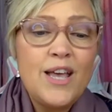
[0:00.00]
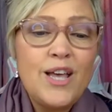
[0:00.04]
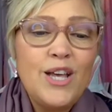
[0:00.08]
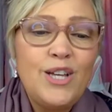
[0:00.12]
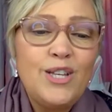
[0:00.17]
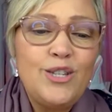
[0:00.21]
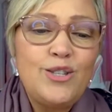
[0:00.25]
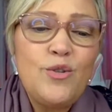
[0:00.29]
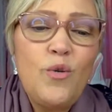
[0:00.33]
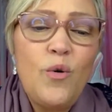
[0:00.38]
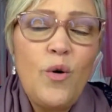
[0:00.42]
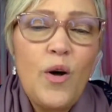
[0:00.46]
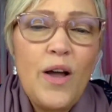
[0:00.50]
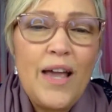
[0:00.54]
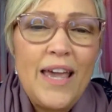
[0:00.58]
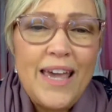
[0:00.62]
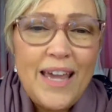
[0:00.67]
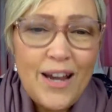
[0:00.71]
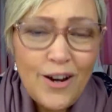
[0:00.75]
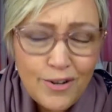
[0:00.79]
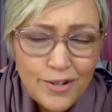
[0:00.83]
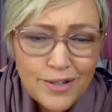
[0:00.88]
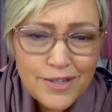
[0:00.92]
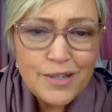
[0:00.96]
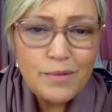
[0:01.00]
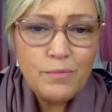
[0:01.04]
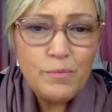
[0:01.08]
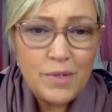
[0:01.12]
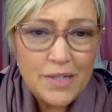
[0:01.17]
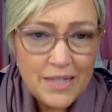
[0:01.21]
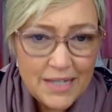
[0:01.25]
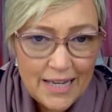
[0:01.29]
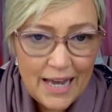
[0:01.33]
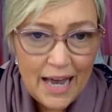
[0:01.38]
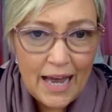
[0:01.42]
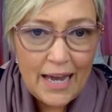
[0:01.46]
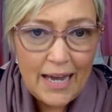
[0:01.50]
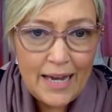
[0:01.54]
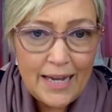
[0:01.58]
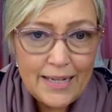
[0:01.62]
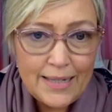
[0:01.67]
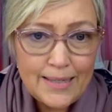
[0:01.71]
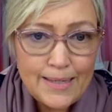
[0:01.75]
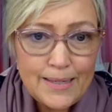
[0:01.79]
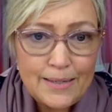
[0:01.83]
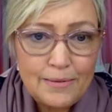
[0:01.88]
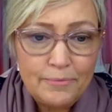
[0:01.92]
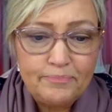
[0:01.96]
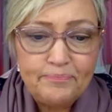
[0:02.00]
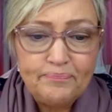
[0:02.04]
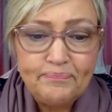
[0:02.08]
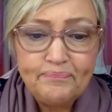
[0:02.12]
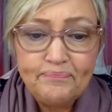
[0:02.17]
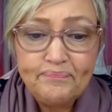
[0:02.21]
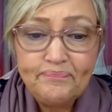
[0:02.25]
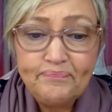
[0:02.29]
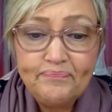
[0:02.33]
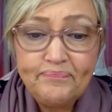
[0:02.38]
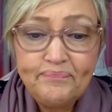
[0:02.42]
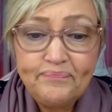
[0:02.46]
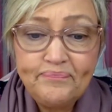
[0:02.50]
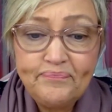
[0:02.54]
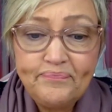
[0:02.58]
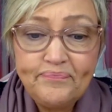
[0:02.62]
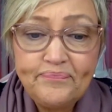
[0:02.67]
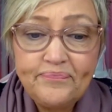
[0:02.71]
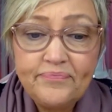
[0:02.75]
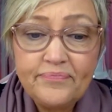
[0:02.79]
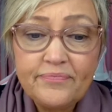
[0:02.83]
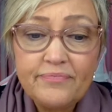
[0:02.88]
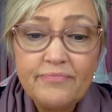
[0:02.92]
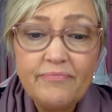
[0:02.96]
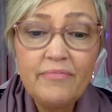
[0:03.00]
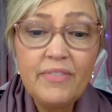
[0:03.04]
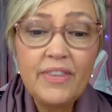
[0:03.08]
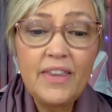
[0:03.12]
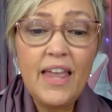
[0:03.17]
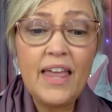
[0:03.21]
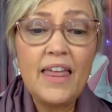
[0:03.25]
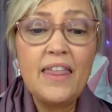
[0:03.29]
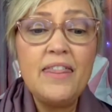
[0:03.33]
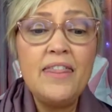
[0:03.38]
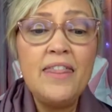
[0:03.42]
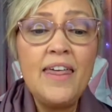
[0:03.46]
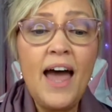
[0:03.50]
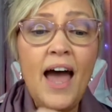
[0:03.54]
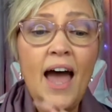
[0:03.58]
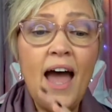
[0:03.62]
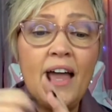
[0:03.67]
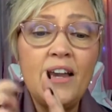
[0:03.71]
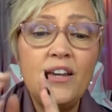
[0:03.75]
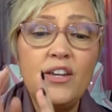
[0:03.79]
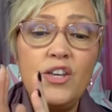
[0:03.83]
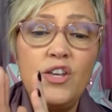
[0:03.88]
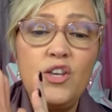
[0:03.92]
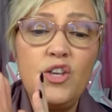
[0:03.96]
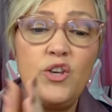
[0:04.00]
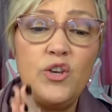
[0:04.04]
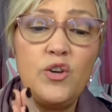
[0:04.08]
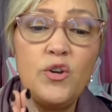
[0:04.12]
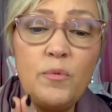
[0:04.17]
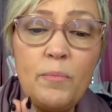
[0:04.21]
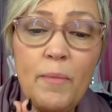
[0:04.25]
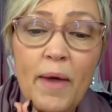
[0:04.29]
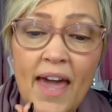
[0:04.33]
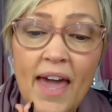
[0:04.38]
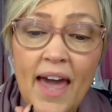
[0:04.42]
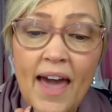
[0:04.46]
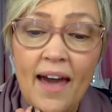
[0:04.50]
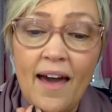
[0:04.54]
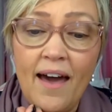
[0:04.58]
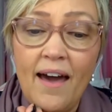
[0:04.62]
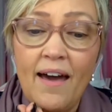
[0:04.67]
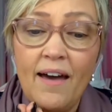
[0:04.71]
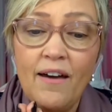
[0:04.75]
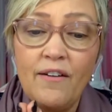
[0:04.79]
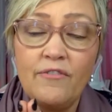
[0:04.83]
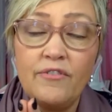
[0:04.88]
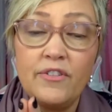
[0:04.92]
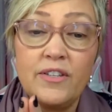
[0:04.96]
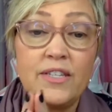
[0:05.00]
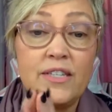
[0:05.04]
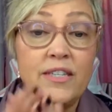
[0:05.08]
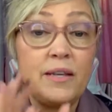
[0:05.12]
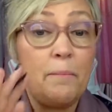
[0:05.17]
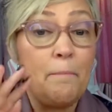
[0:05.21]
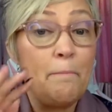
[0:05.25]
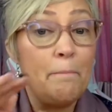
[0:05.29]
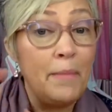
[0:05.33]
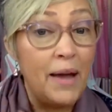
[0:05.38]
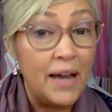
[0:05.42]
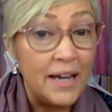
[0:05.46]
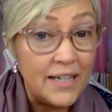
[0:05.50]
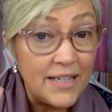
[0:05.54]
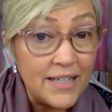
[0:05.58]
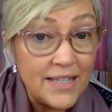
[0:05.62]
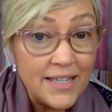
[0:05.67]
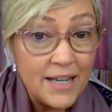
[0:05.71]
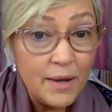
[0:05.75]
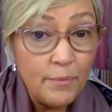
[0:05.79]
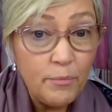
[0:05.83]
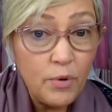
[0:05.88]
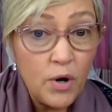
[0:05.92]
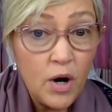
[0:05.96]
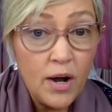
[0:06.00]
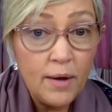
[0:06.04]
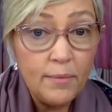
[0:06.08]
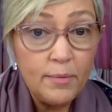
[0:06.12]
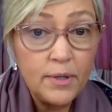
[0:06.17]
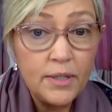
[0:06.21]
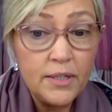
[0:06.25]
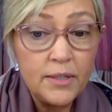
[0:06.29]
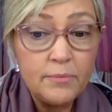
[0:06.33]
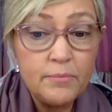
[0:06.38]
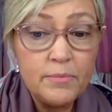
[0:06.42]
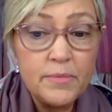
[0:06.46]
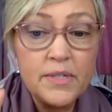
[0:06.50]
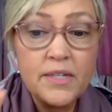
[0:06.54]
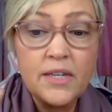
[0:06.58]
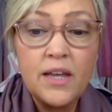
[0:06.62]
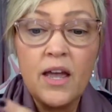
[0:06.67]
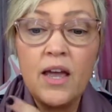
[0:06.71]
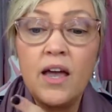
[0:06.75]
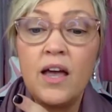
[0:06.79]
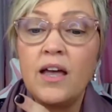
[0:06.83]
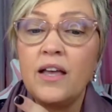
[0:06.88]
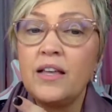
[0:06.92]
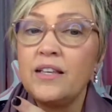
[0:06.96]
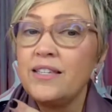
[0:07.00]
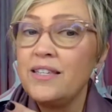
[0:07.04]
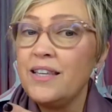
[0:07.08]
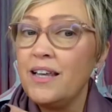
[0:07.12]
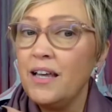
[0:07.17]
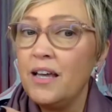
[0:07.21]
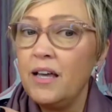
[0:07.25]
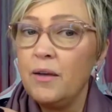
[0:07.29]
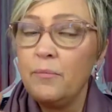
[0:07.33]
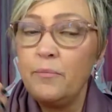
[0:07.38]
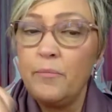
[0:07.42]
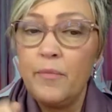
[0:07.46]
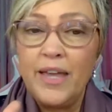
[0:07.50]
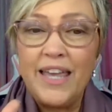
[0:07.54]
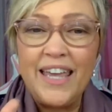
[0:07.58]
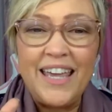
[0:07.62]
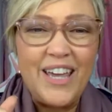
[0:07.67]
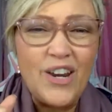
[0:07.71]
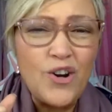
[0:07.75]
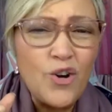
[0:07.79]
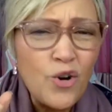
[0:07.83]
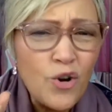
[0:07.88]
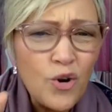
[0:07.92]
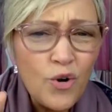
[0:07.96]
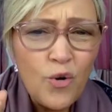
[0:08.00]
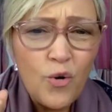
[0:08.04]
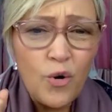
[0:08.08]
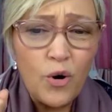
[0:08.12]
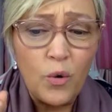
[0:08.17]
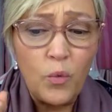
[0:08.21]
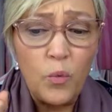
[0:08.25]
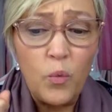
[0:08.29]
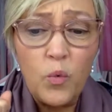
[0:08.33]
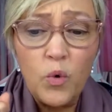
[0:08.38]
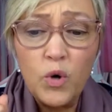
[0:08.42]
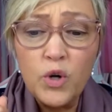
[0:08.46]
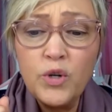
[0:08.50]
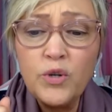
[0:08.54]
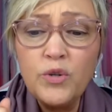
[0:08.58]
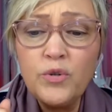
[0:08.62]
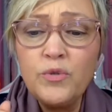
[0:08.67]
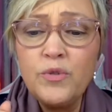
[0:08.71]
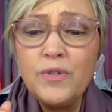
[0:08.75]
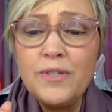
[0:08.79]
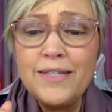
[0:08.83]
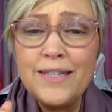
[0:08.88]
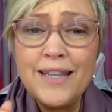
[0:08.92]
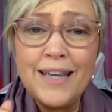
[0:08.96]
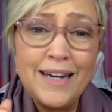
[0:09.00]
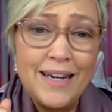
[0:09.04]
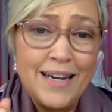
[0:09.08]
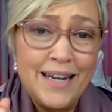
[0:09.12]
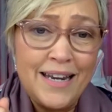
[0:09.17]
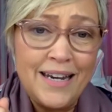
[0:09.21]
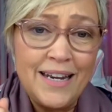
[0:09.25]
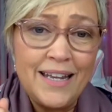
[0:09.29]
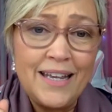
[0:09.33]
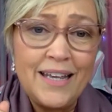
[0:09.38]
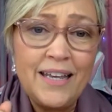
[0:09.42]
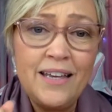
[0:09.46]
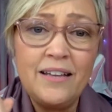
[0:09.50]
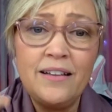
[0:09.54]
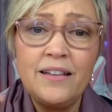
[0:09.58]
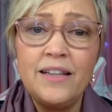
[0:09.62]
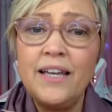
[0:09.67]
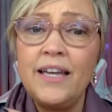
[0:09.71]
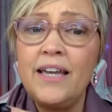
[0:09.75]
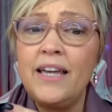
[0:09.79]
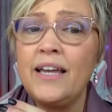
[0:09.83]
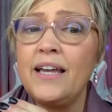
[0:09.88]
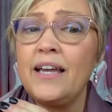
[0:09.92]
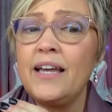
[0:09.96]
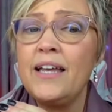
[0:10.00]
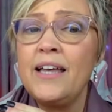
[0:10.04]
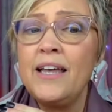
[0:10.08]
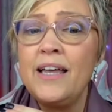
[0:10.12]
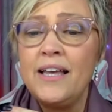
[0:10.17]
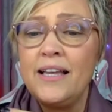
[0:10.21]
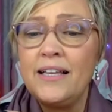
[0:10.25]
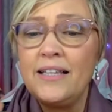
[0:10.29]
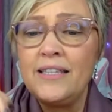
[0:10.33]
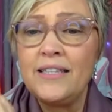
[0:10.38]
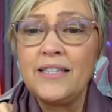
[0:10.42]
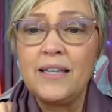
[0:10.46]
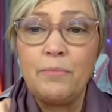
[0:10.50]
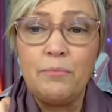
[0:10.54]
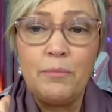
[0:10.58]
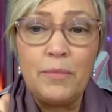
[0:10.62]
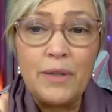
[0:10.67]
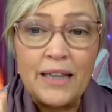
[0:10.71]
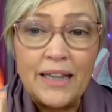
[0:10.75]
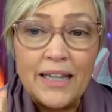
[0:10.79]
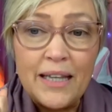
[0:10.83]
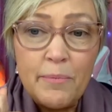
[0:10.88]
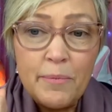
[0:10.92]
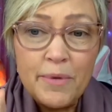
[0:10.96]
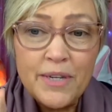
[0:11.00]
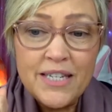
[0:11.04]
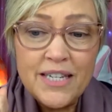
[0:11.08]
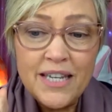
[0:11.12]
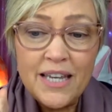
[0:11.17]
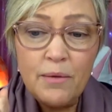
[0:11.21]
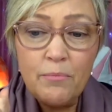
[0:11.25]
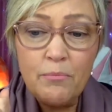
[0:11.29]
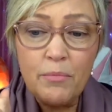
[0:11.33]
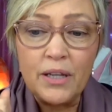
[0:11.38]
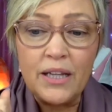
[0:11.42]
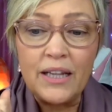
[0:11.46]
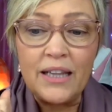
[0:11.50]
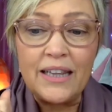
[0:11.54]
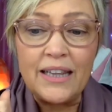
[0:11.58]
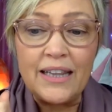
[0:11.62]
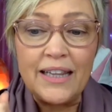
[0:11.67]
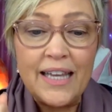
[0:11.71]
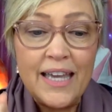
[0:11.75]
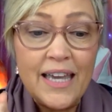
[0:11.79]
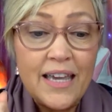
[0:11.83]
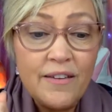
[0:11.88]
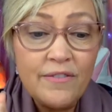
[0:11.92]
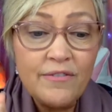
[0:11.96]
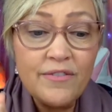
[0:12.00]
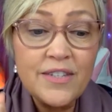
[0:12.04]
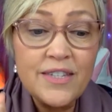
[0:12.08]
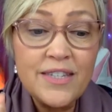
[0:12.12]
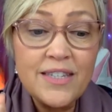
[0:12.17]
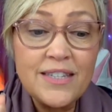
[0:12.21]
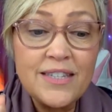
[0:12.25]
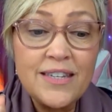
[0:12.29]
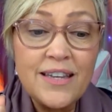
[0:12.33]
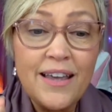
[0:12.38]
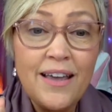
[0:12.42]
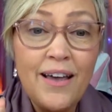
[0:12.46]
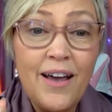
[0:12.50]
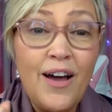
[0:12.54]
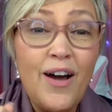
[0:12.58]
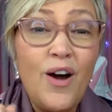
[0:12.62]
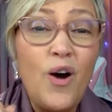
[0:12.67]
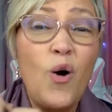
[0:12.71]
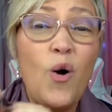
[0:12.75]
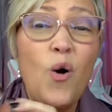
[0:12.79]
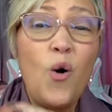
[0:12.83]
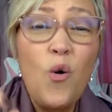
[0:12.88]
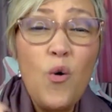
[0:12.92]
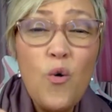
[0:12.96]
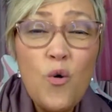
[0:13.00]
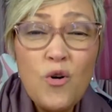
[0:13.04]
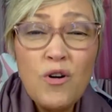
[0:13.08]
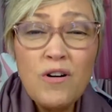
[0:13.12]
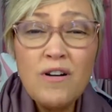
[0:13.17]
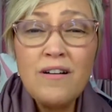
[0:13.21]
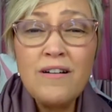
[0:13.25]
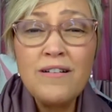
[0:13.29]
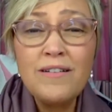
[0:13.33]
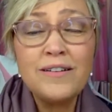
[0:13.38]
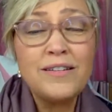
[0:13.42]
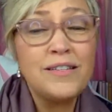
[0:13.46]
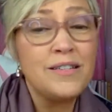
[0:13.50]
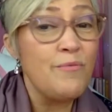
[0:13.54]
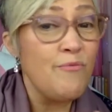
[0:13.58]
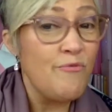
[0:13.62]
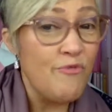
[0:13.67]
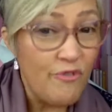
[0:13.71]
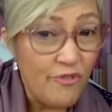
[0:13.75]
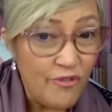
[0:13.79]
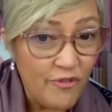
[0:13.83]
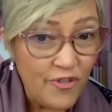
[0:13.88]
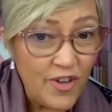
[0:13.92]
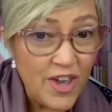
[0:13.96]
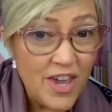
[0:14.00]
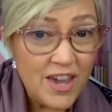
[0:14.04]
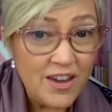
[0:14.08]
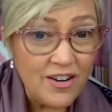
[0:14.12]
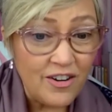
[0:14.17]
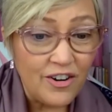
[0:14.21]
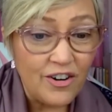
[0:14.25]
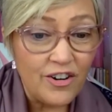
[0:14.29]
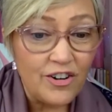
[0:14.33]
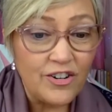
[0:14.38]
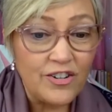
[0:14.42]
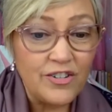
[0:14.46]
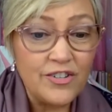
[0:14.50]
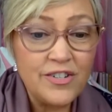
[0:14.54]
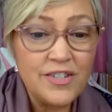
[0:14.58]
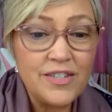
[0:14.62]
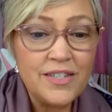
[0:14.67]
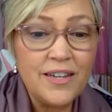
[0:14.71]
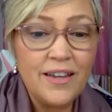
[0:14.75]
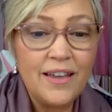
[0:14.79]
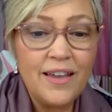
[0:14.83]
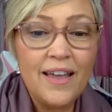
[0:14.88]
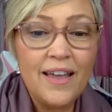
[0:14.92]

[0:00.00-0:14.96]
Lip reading: So here's some signs that you may have some mindset problems, some inner core wounds that need healing, some limiting beliefs, or some fears